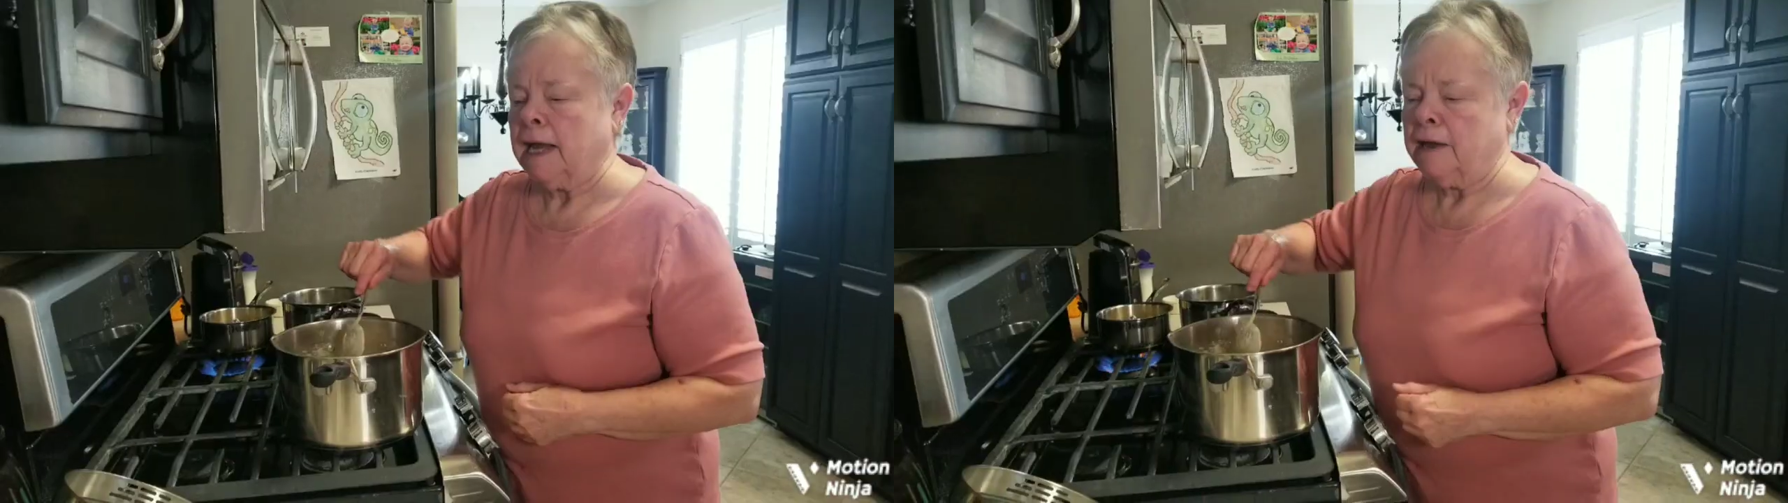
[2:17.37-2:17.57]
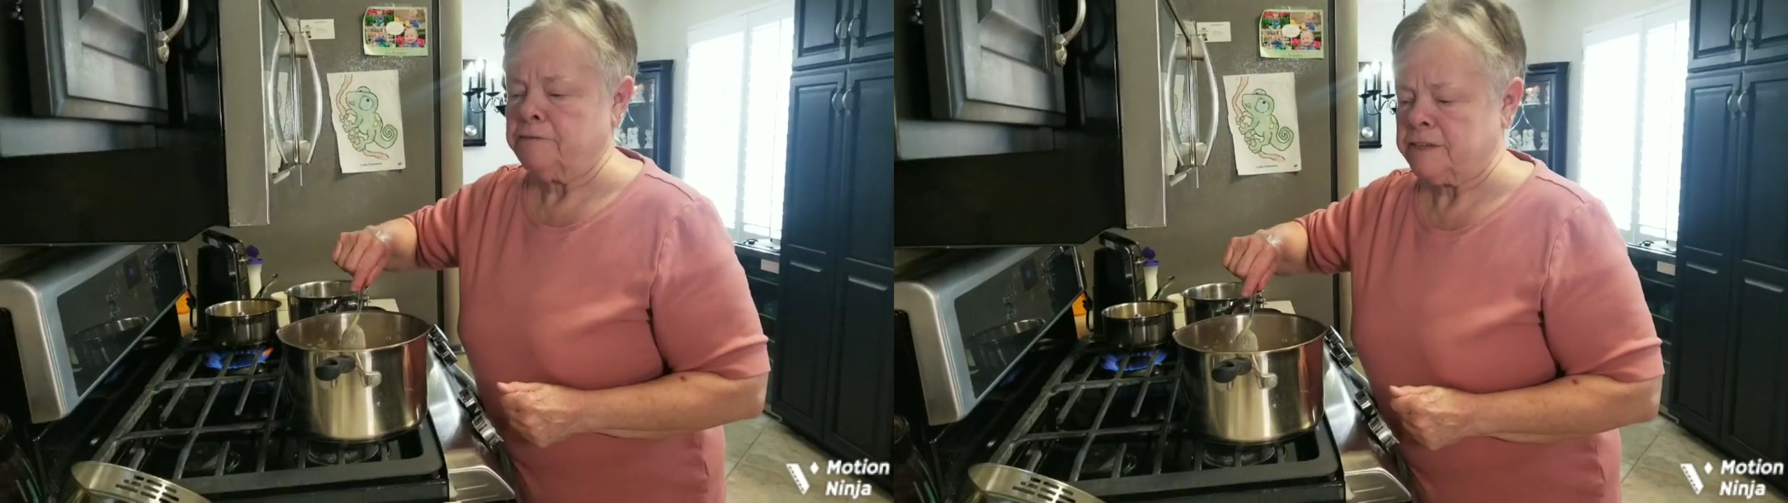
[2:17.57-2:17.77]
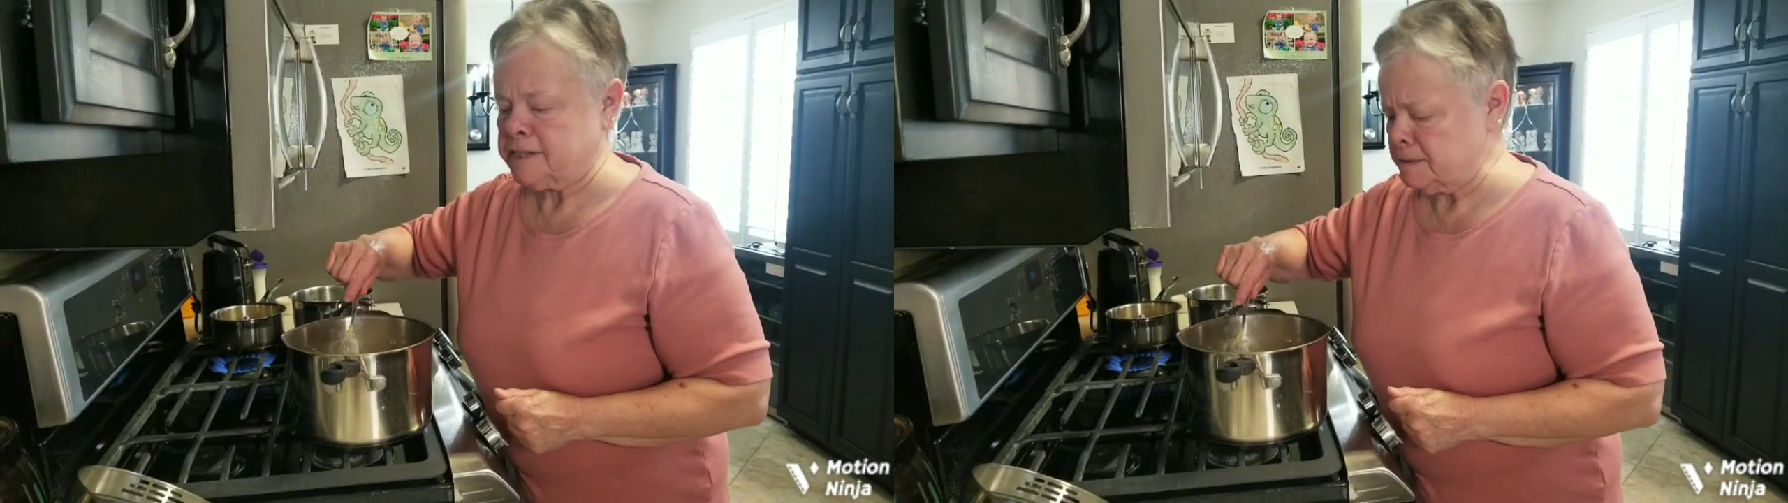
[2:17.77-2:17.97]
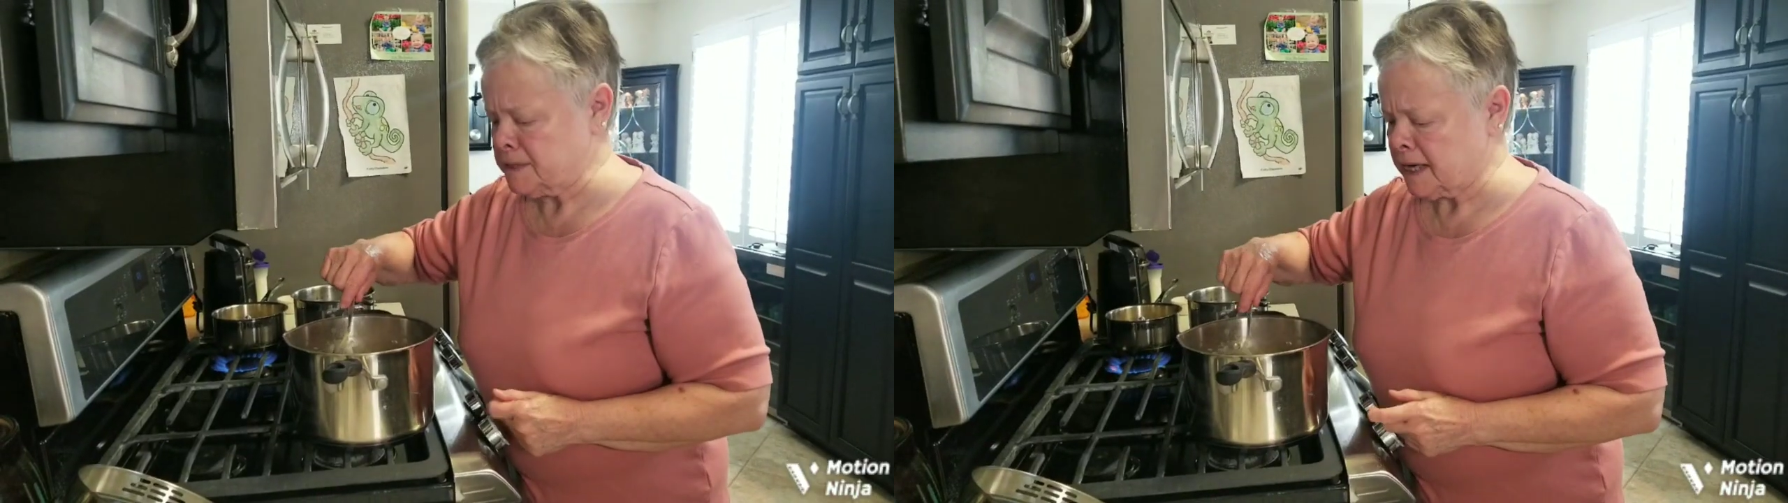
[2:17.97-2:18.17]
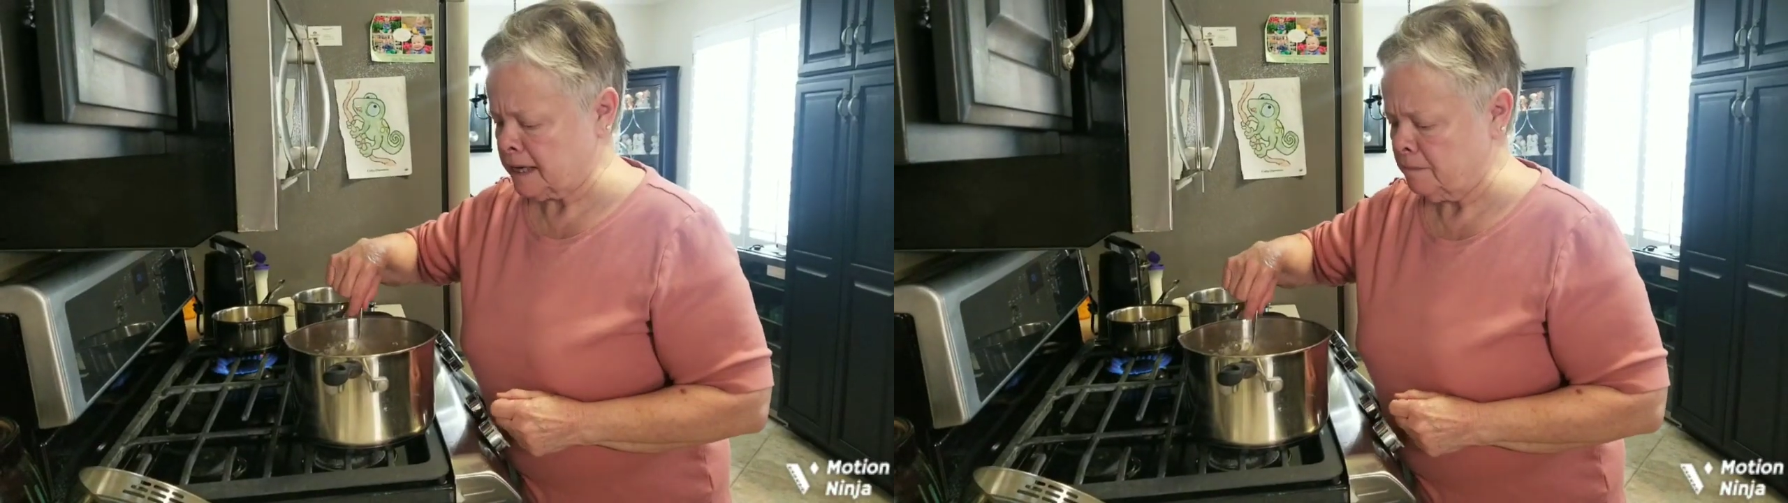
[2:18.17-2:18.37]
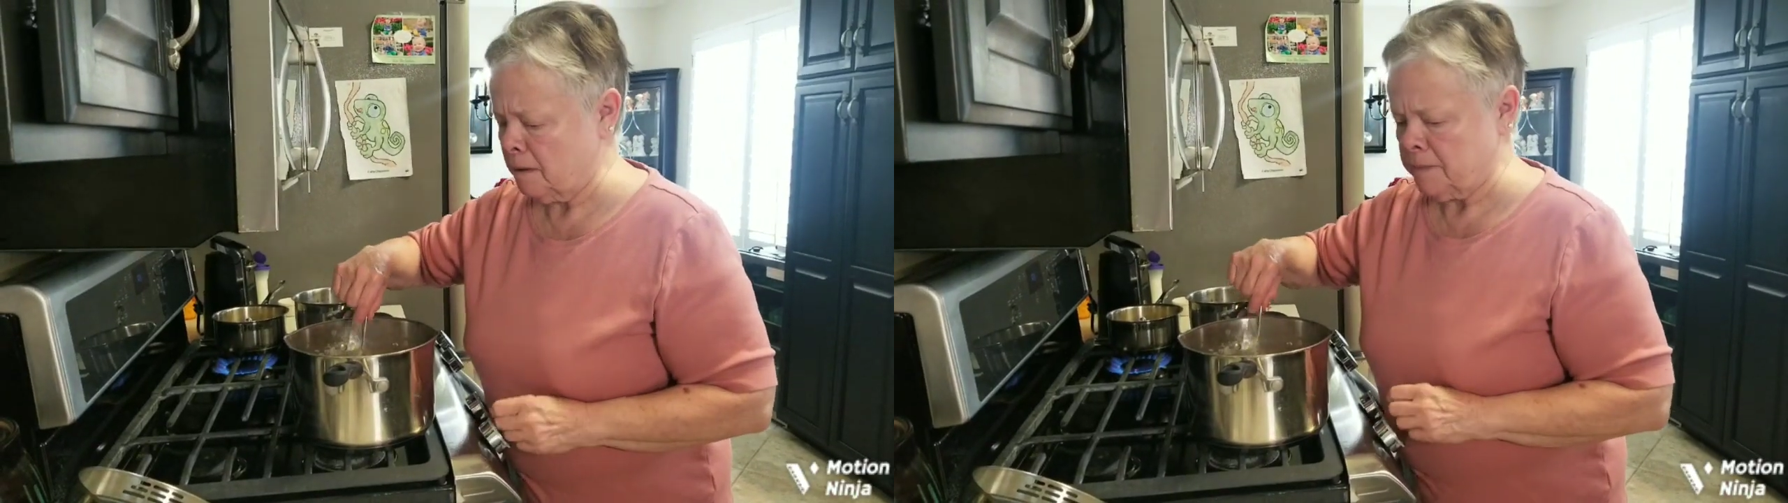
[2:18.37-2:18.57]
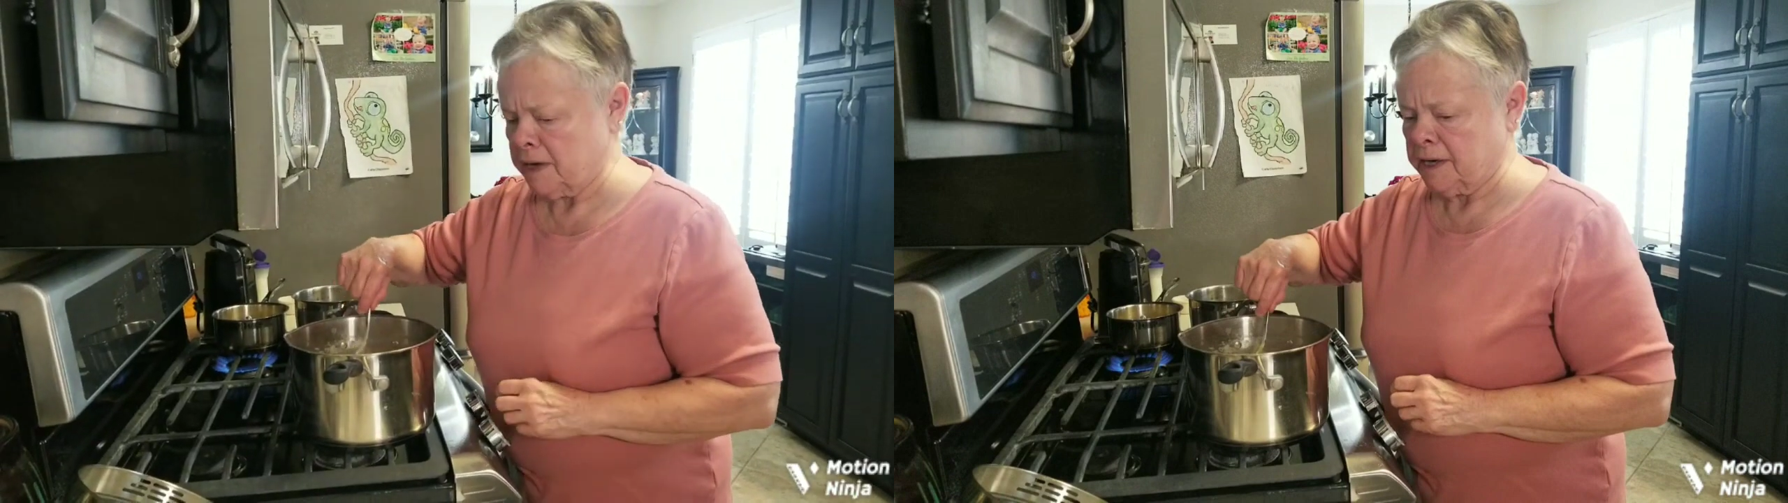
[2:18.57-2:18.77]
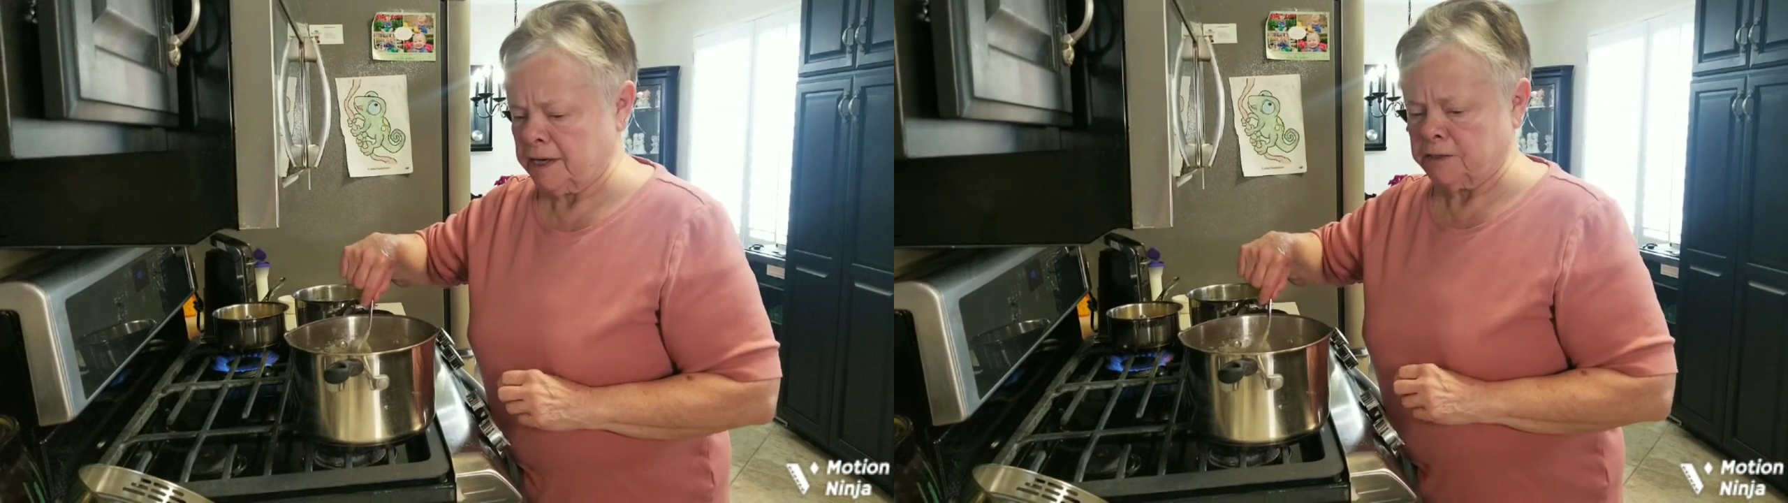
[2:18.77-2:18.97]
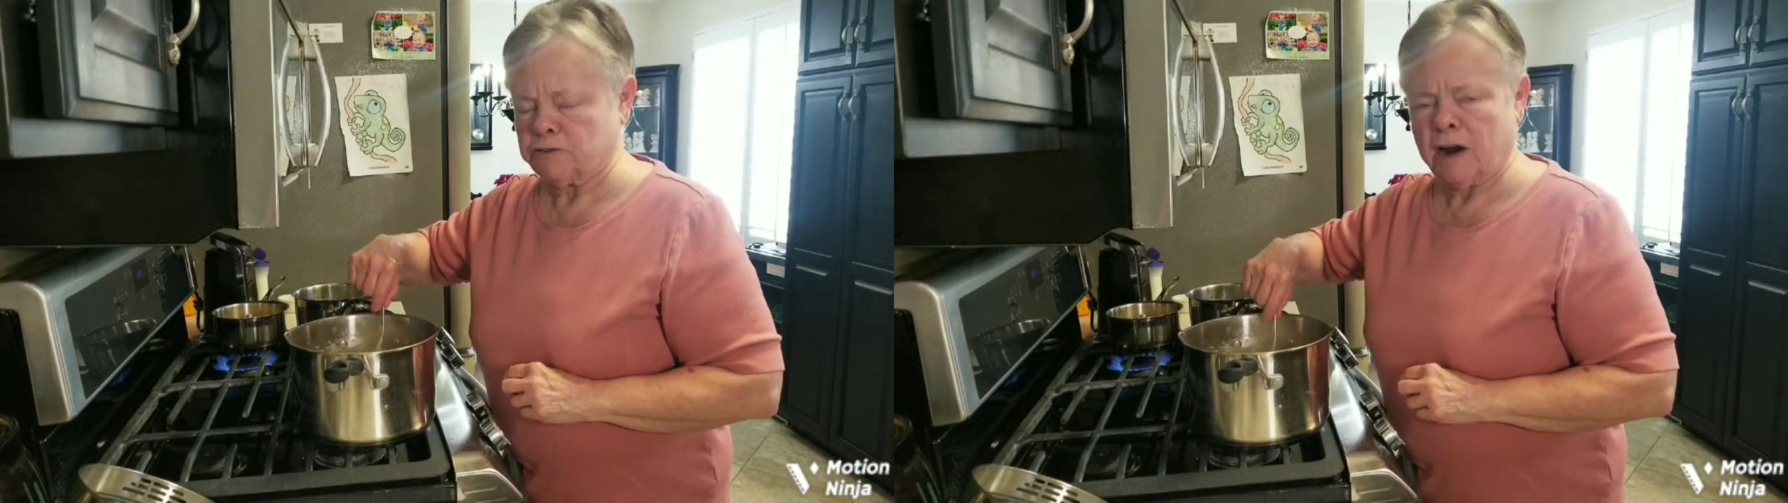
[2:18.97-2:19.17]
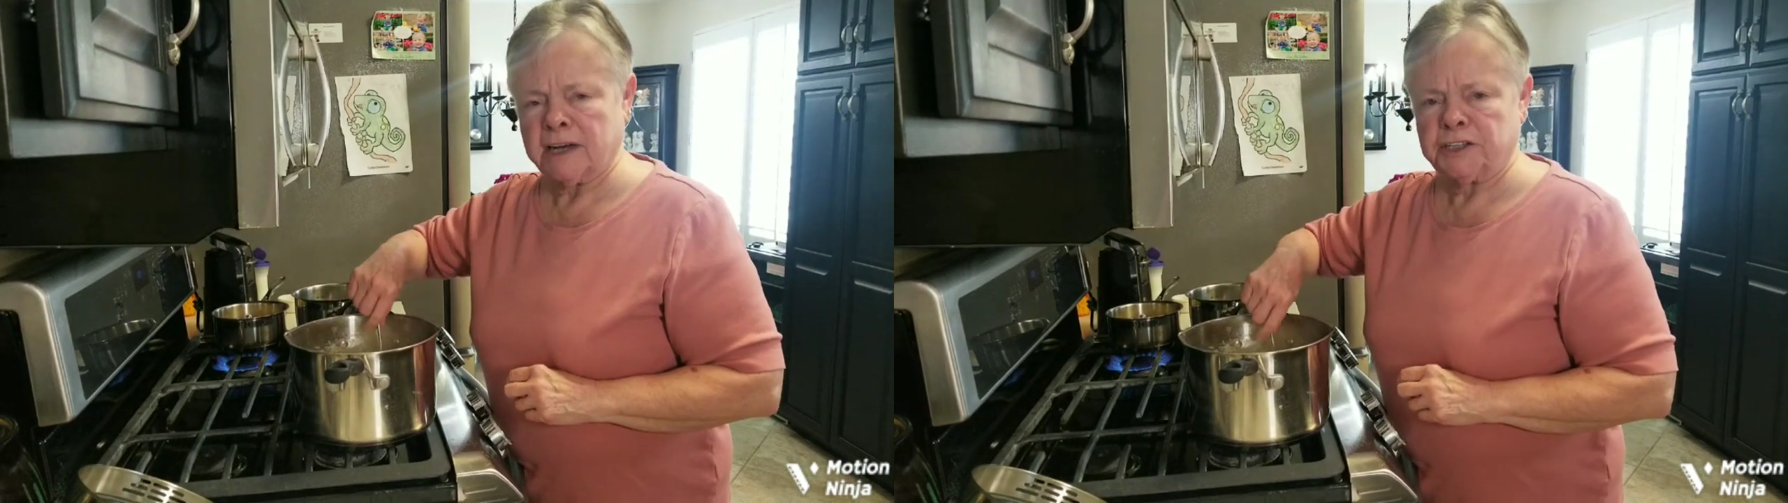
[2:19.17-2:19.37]
If it seems like it might be a little
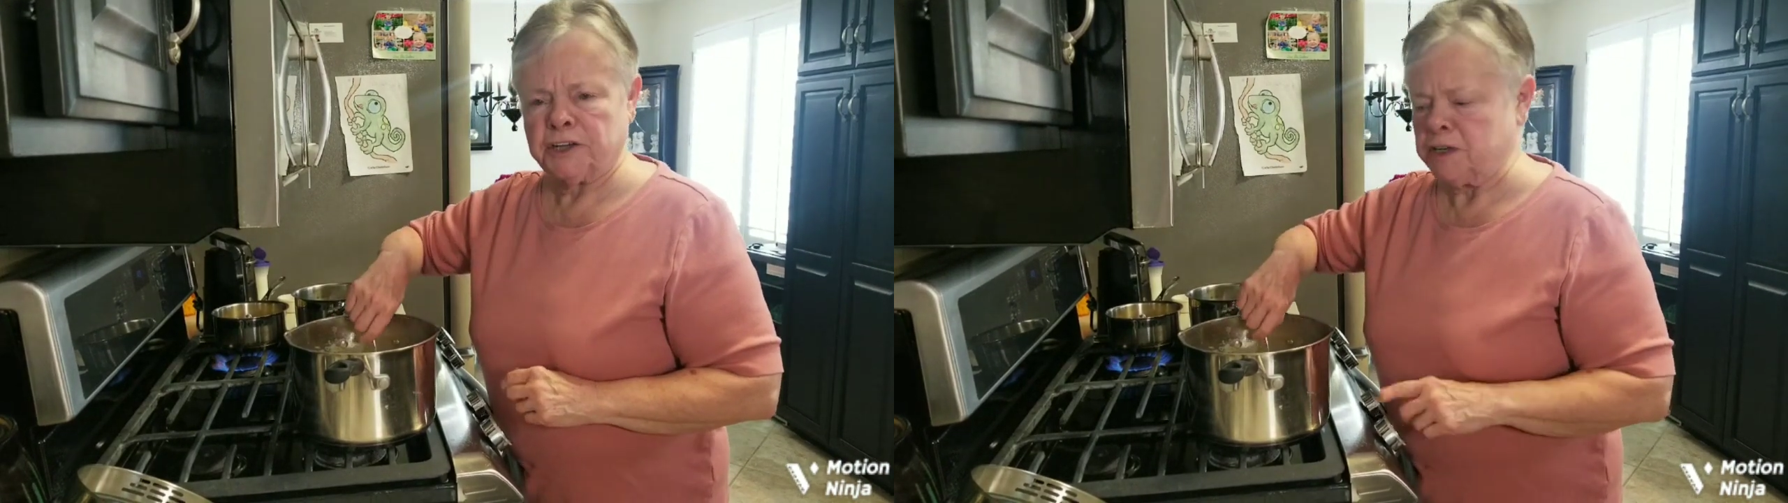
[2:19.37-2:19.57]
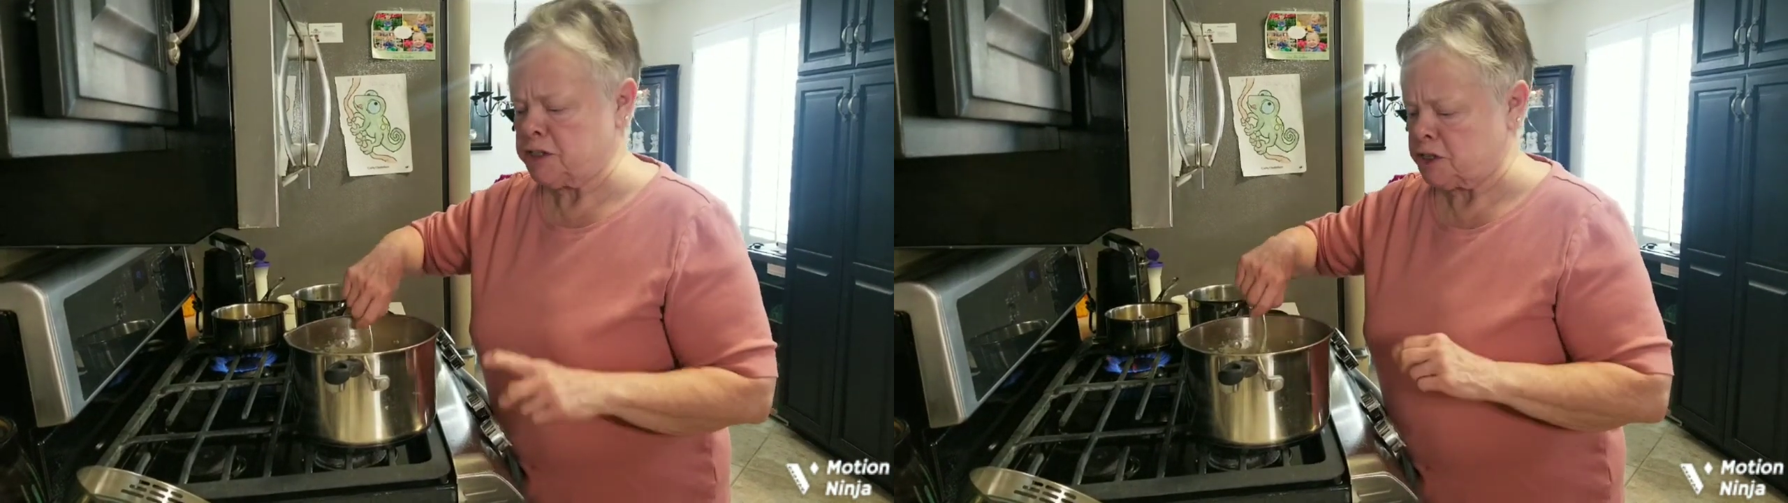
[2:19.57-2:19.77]
dry to you,